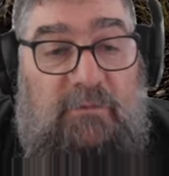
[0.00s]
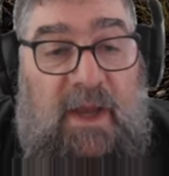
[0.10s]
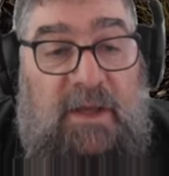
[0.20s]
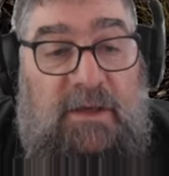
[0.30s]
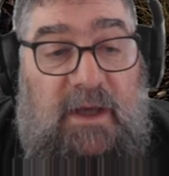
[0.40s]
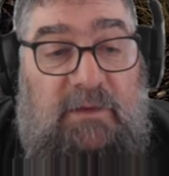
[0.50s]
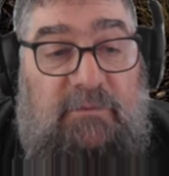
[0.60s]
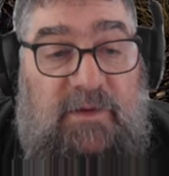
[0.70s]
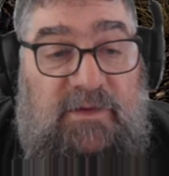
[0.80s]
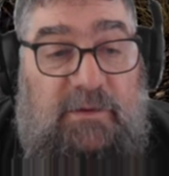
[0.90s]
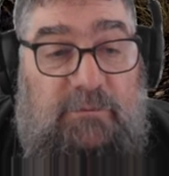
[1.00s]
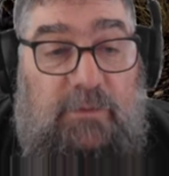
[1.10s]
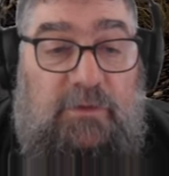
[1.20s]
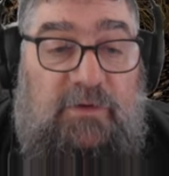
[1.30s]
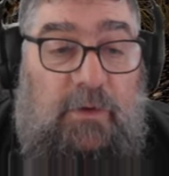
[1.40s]
and a festive
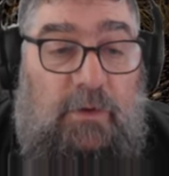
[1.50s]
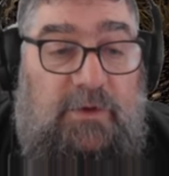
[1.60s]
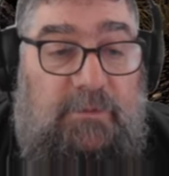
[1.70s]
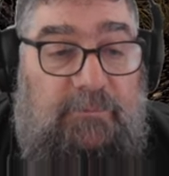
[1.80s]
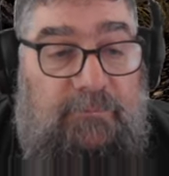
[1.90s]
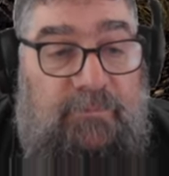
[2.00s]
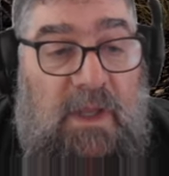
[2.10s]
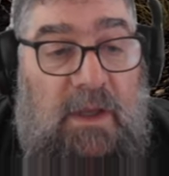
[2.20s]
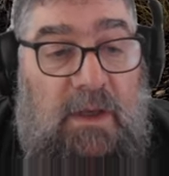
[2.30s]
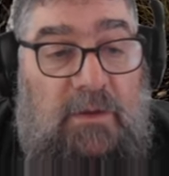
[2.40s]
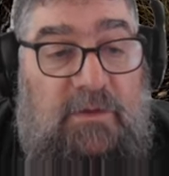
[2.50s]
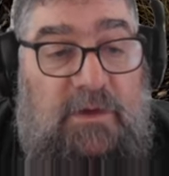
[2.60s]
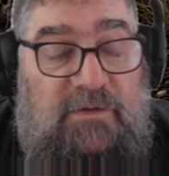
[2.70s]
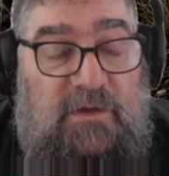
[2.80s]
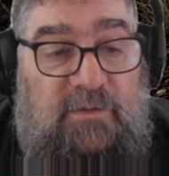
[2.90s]
version of it,
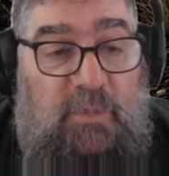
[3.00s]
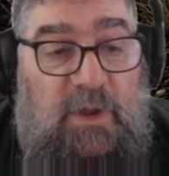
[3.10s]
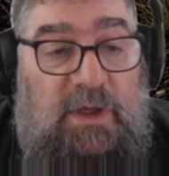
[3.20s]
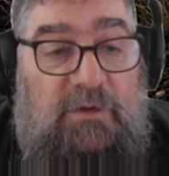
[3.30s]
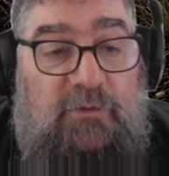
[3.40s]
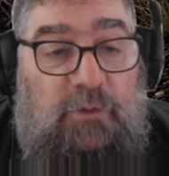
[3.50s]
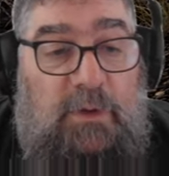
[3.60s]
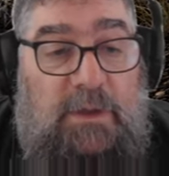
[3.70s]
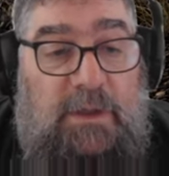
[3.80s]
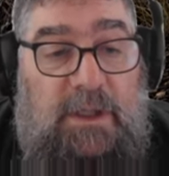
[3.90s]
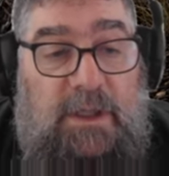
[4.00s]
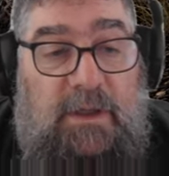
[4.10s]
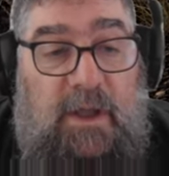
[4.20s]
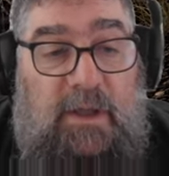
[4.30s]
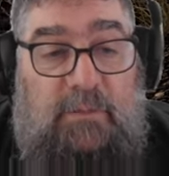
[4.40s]
the 6P Jubilee
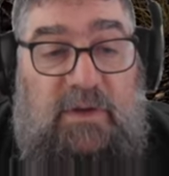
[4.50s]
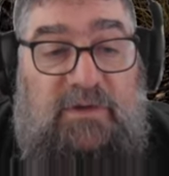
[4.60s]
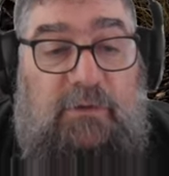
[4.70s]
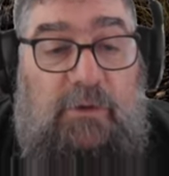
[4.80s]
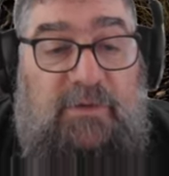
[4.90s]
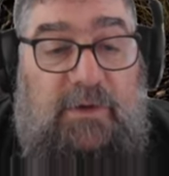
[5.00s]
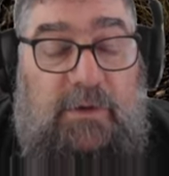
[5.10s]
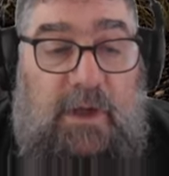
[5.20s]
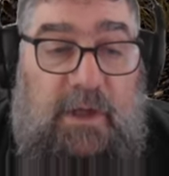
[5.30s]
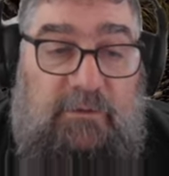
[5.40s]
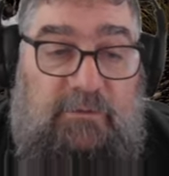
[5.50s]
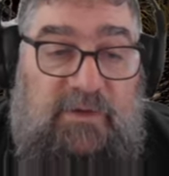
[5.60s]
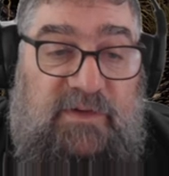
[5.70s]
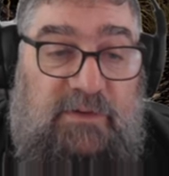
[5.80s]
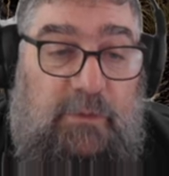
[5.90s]
in LMS crimson and a
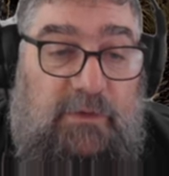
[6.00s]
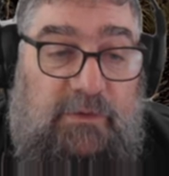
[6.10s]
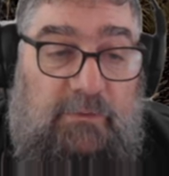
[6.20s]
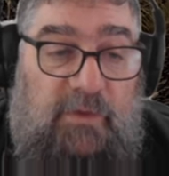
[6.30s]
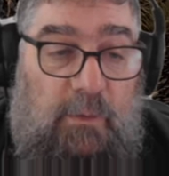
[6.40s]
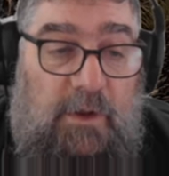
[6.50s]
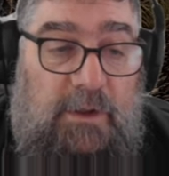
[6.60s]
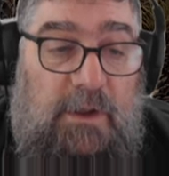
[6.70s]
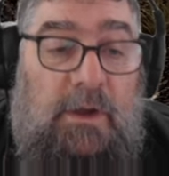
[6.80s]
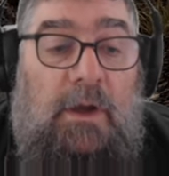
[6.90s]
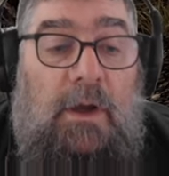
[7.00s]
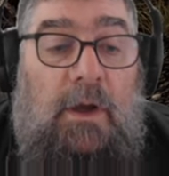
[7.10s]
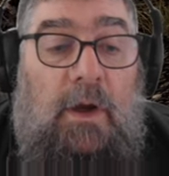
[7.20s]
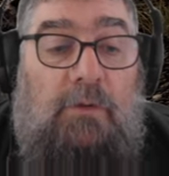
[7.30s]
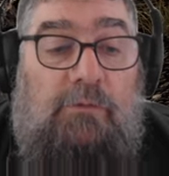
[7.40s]
festive version of that one,
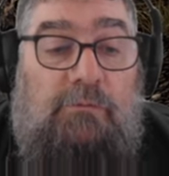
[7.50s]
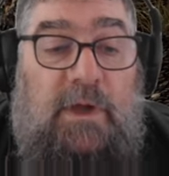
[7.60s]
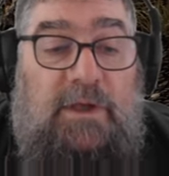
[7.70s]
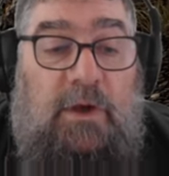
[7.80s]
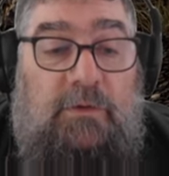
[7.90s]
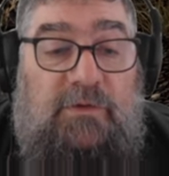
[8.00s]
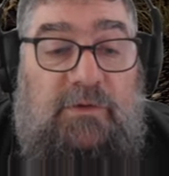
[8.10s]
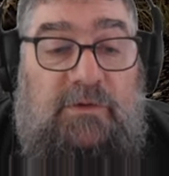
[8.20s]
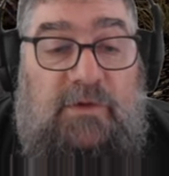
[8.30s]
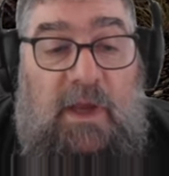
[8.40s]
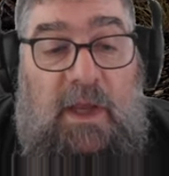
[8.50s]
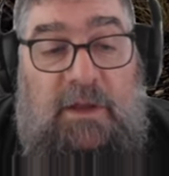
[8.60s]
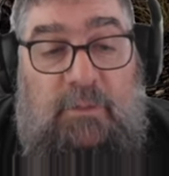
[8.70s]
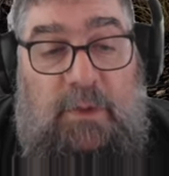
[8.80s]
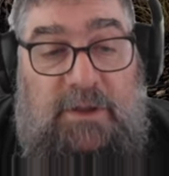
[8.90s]
red coaches
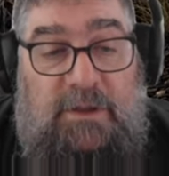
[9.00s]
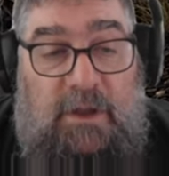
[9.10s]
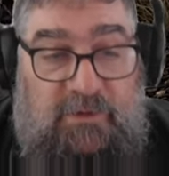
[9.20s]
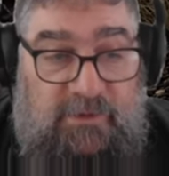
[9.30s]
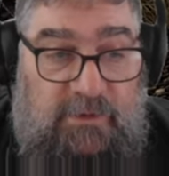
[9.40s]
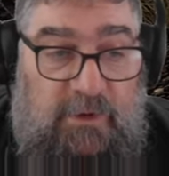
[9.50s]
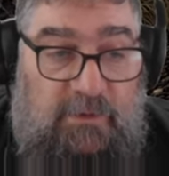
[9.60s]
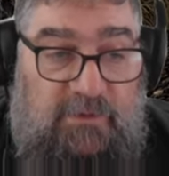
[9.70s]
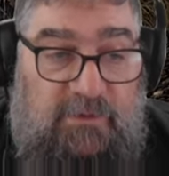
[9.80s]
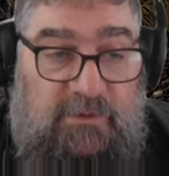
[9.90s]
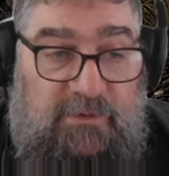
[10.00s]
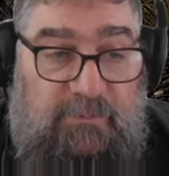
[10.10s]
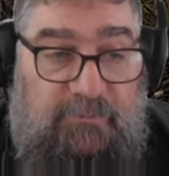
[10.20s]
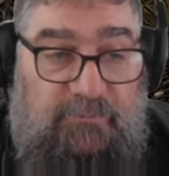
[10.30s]
and the blood and custard coaches.